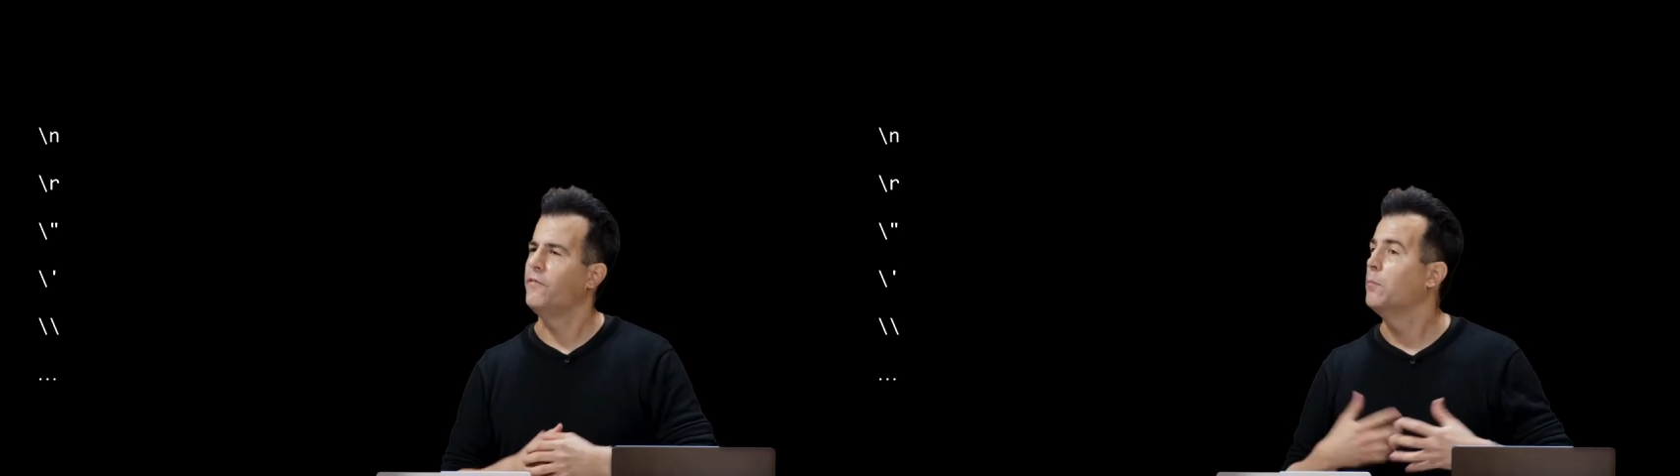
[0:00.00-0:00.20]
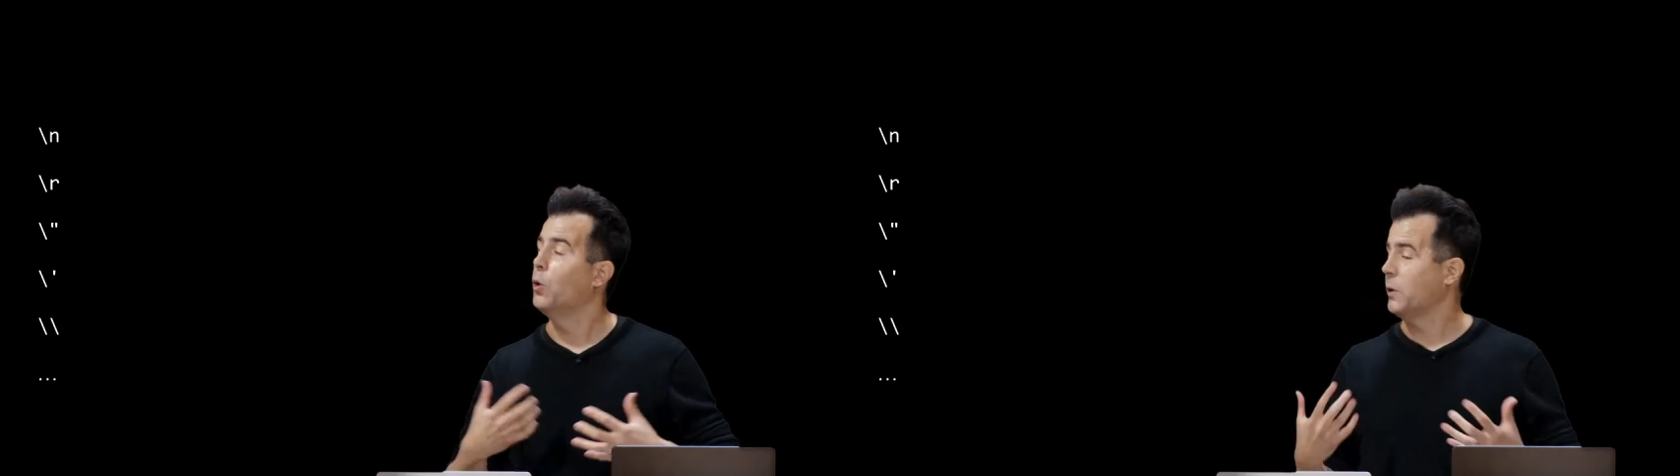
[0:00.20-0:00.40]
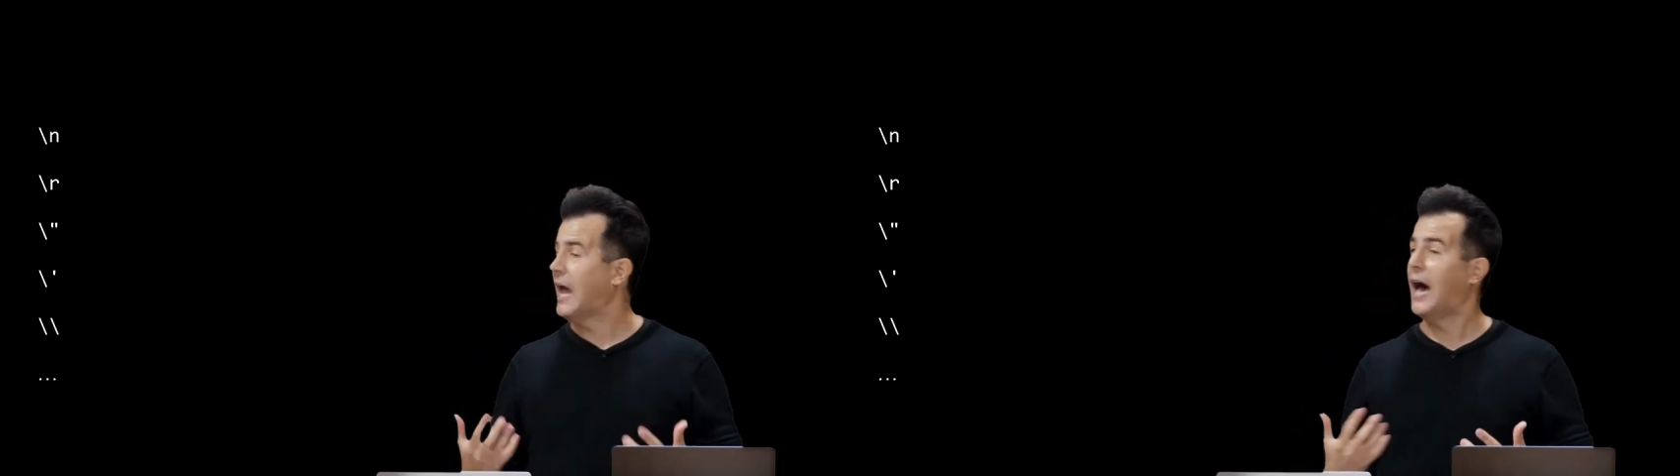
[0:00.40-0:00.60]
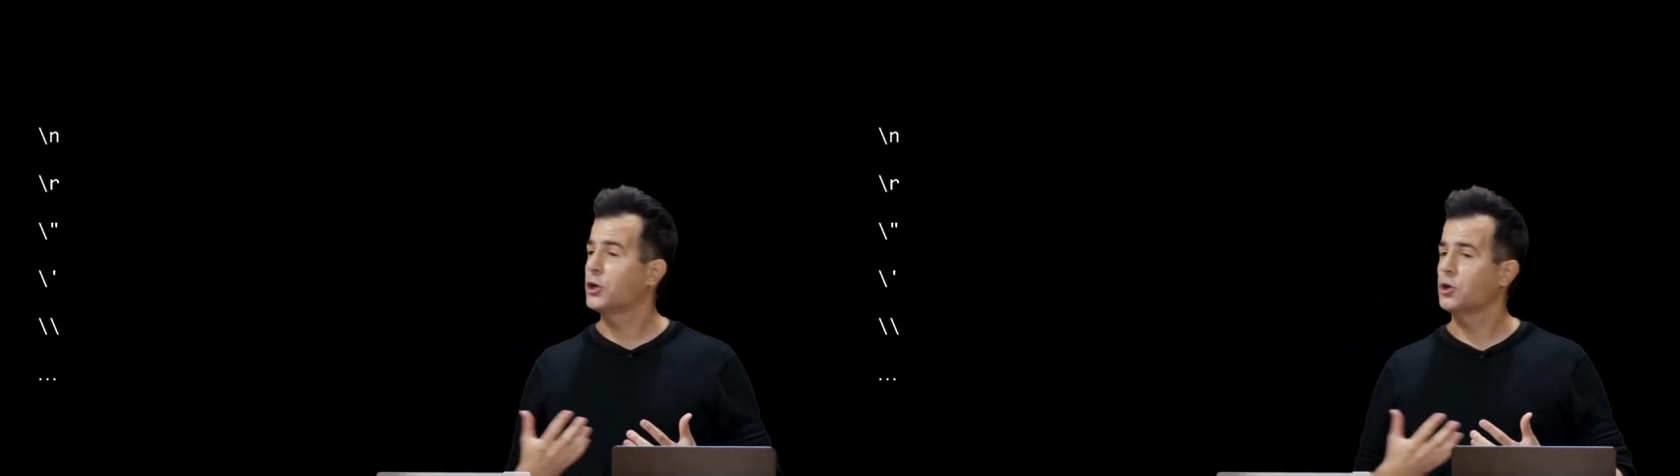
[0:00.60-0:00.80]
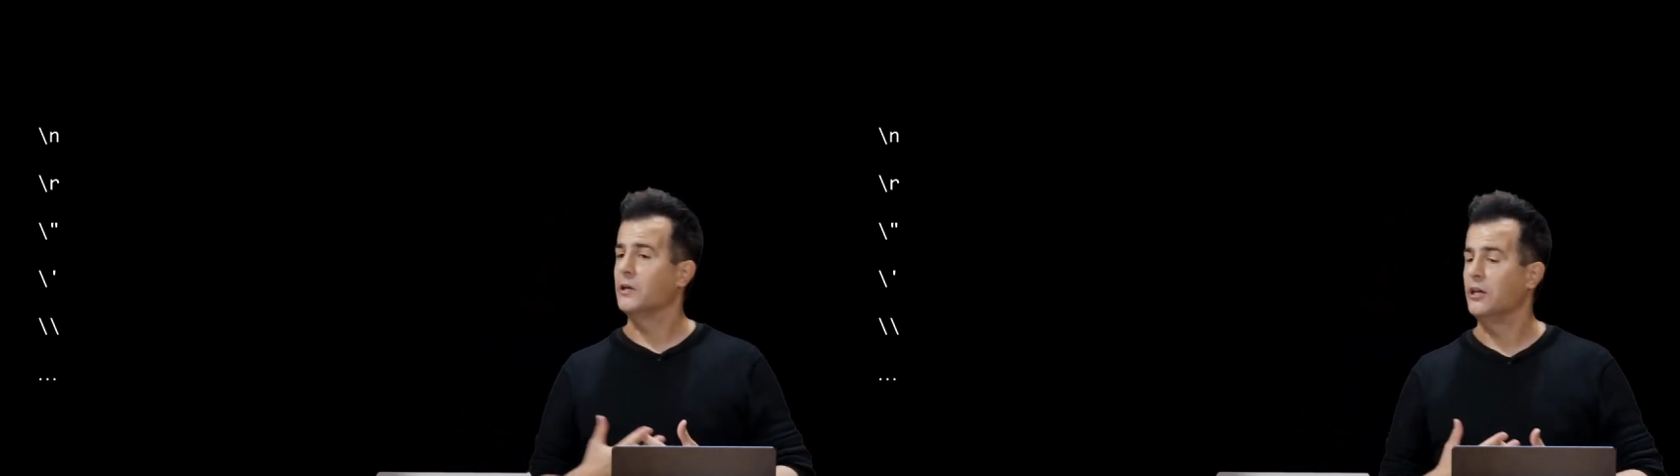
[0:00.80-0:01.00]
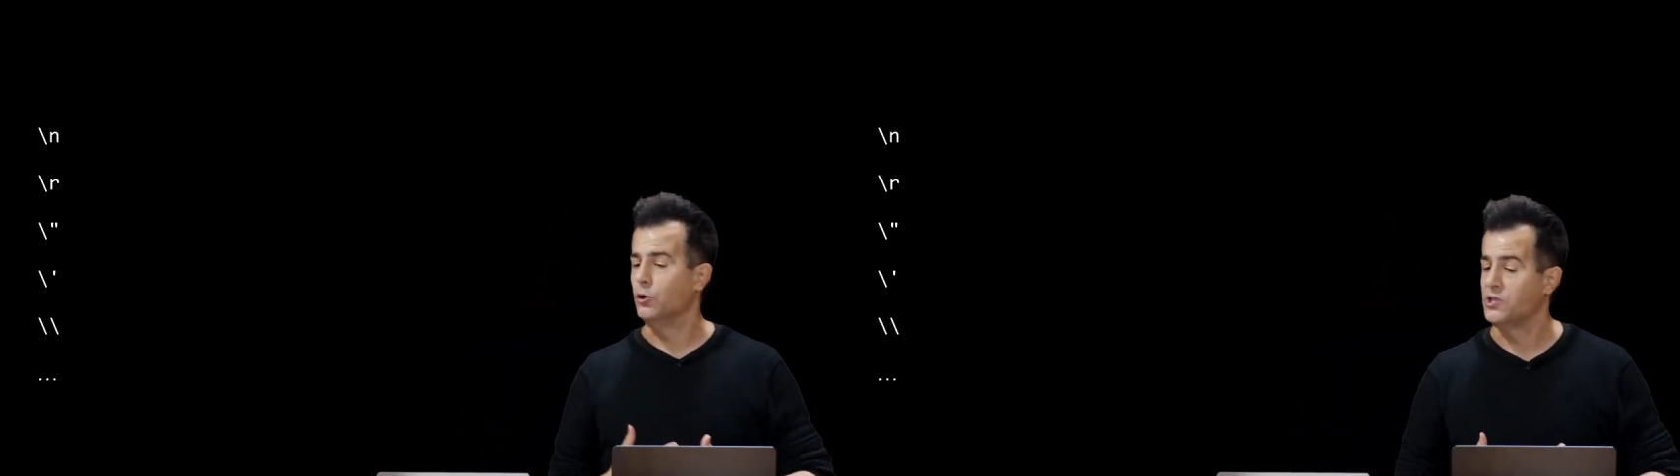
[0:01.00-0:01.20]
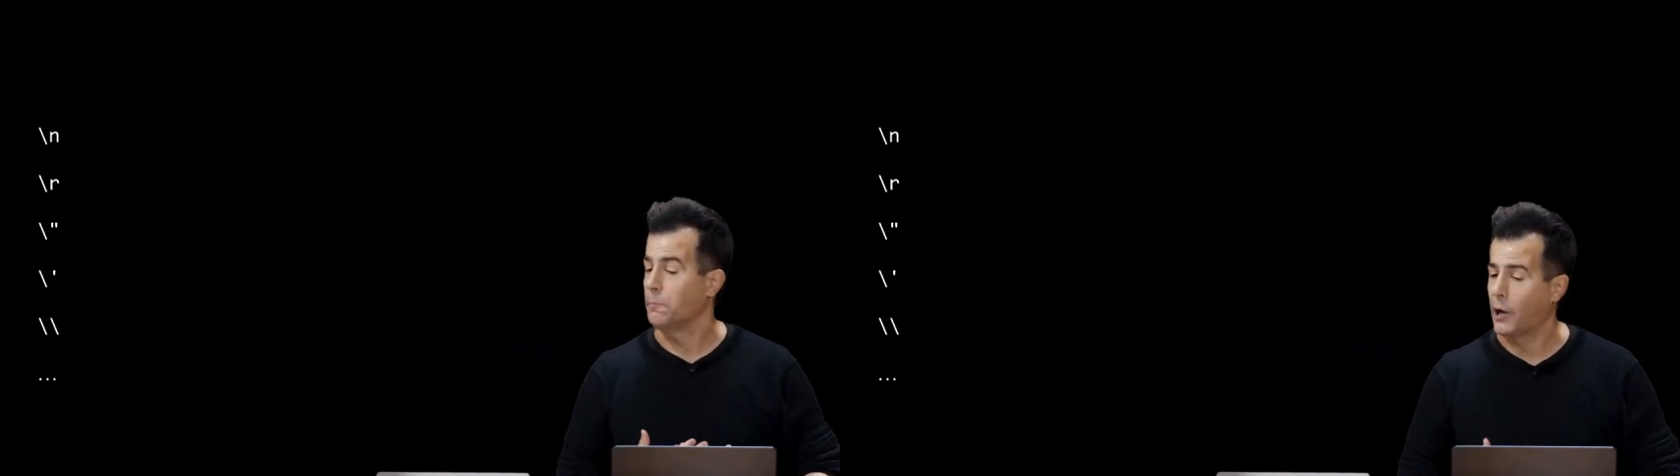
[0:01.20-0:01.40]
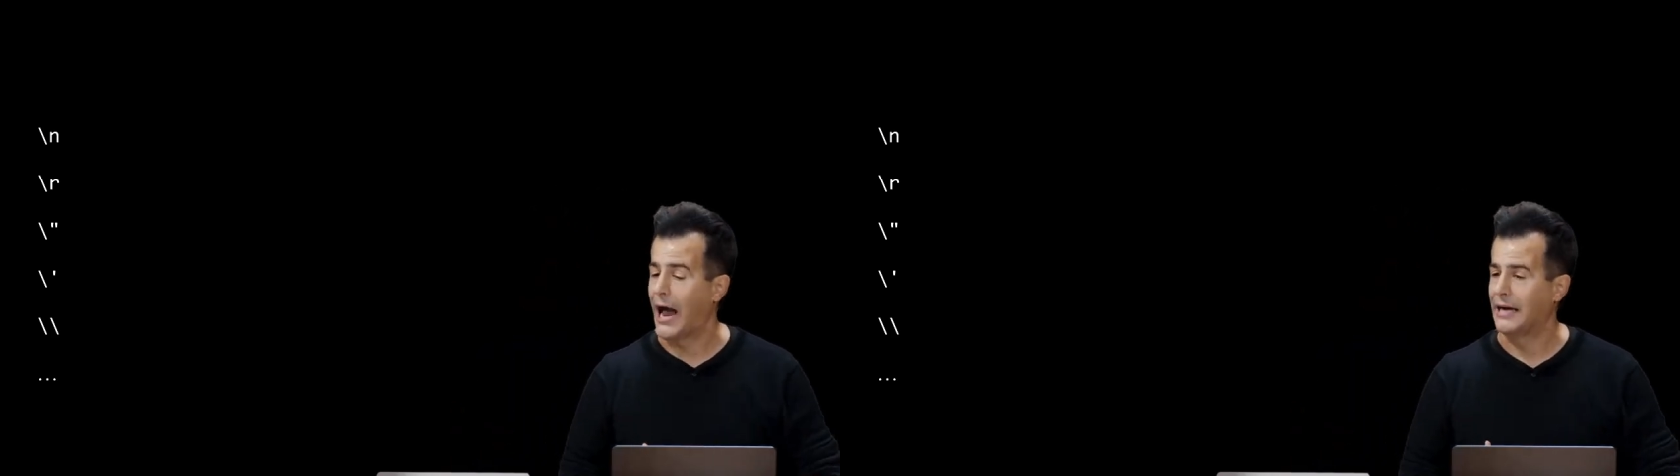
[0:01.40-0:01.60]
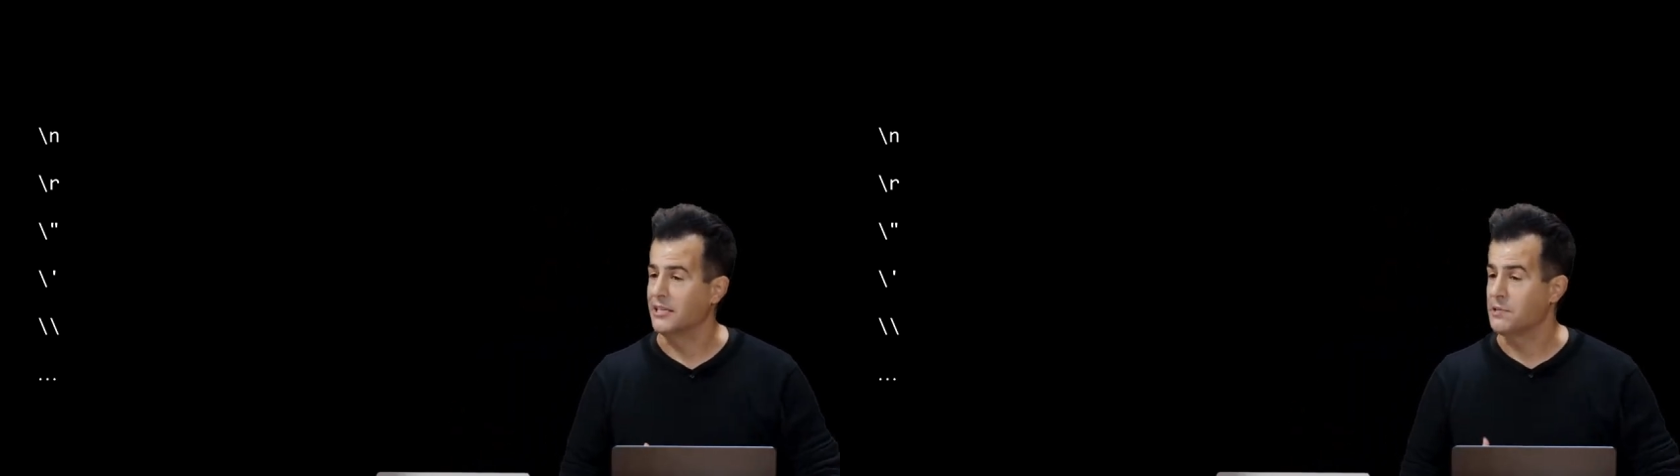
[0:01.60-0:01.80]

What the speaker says: them will we actually use in practice.